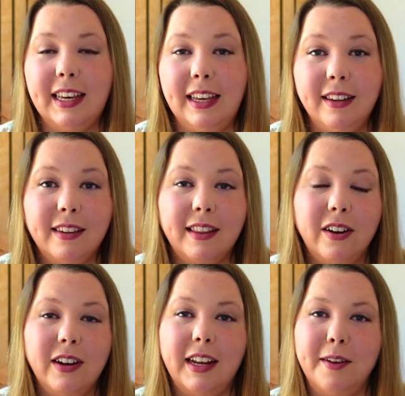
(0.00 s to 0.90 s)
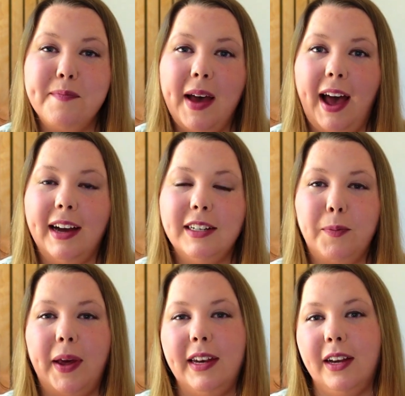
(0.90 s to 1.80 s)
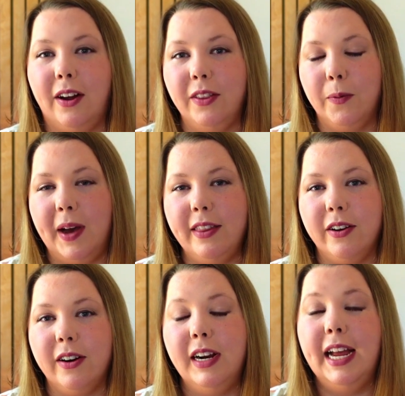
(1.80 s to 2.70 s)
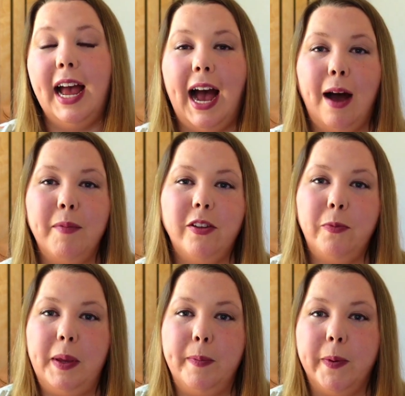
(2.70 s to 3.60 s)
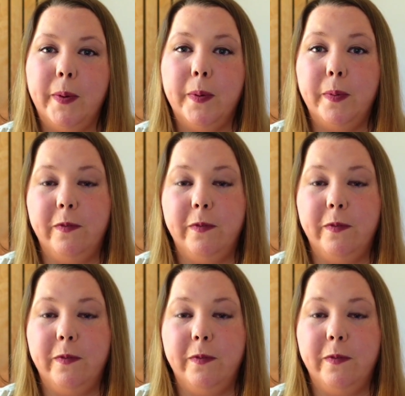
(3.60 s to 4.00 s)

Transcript: is there an impact depending on the weather, how much people